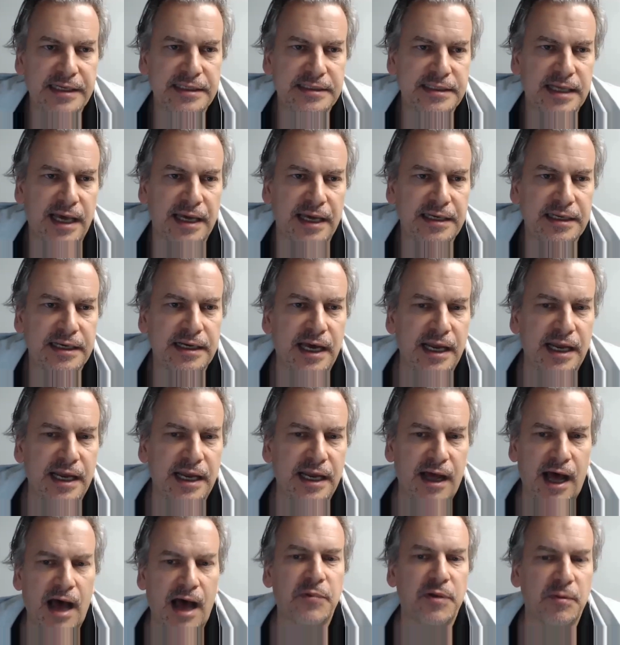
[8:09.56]
side, to kind of
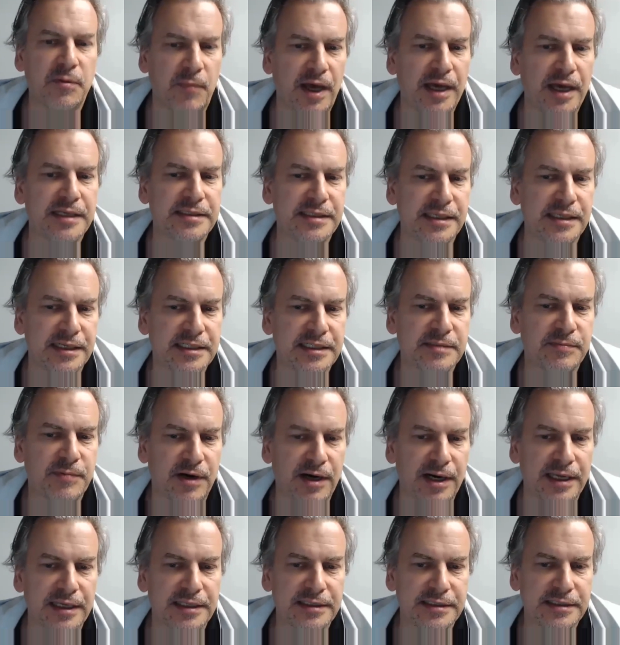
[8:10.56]
optimize the
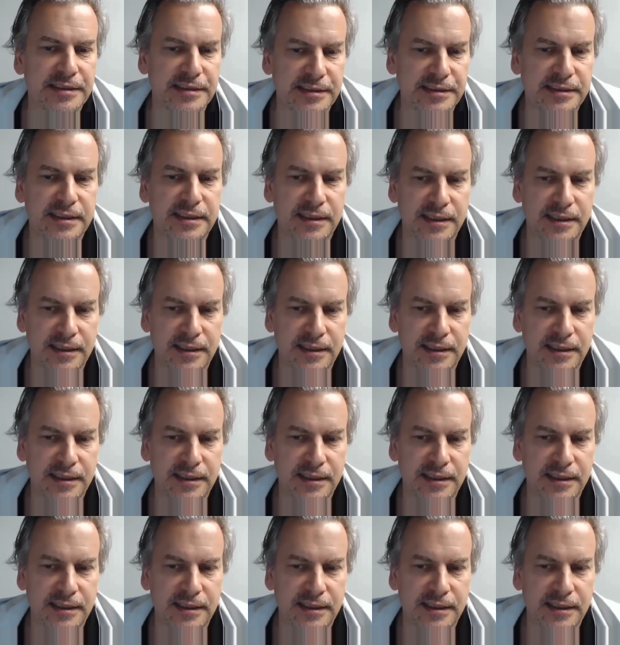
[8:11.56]
experience.